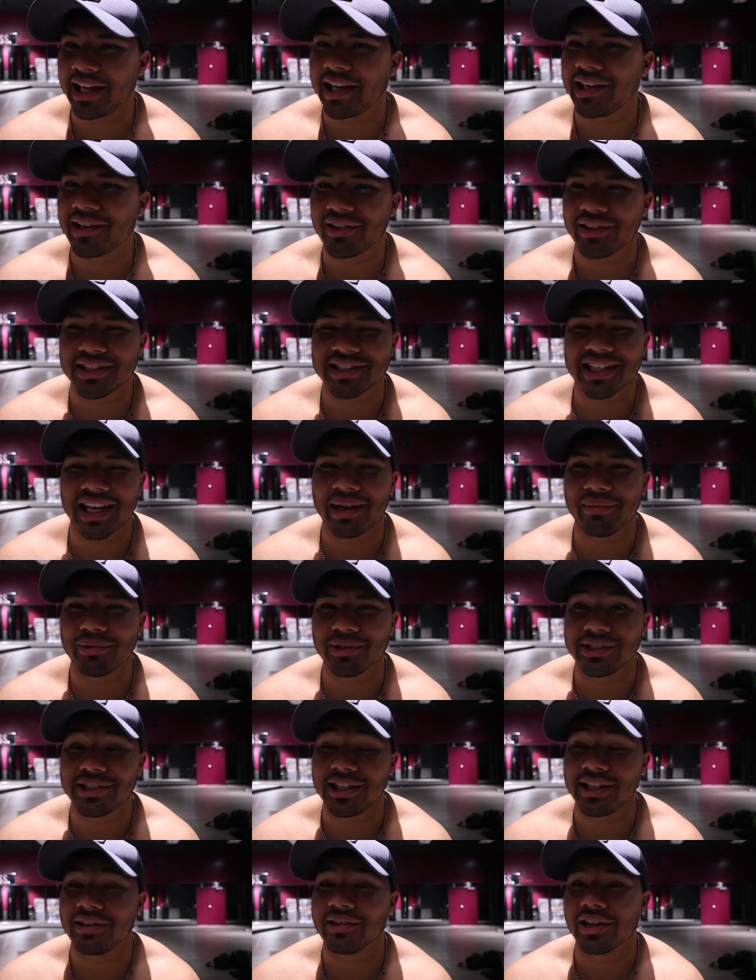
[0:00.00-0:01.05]
stayed on the same
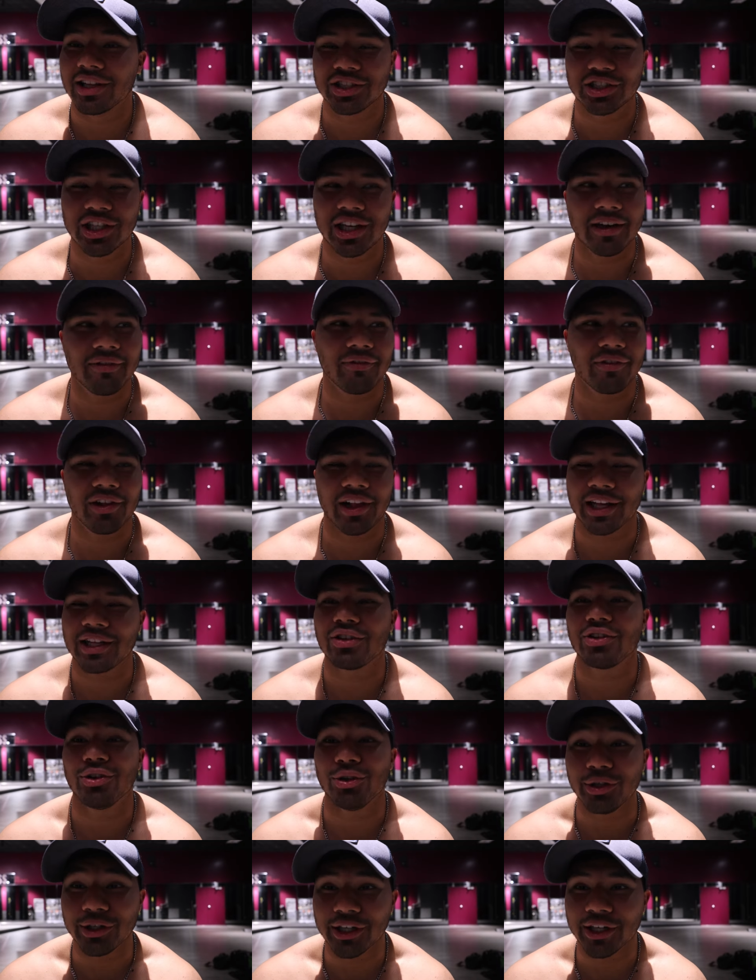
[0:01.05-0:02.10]
routine legit for like
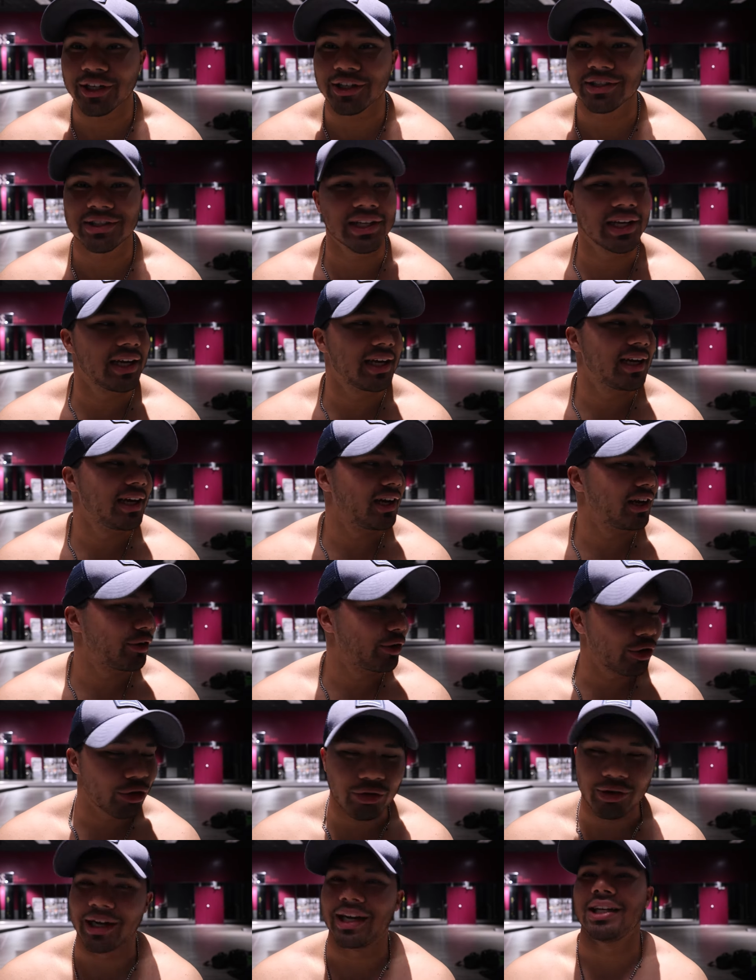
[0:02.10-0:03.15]
two years.
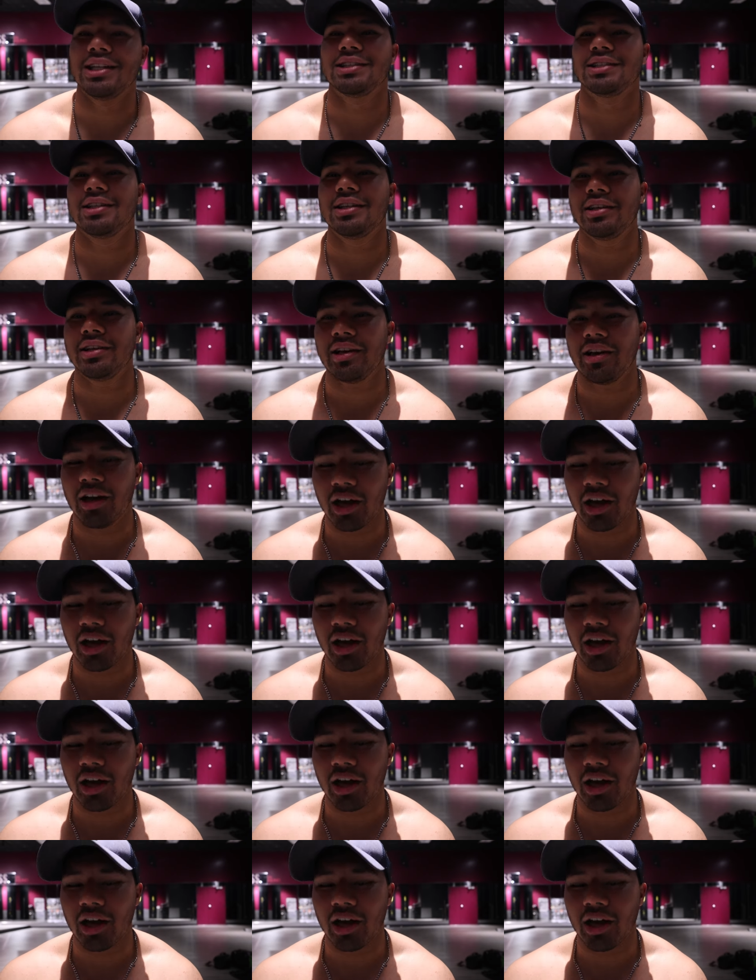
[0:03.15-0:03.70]
Crazy.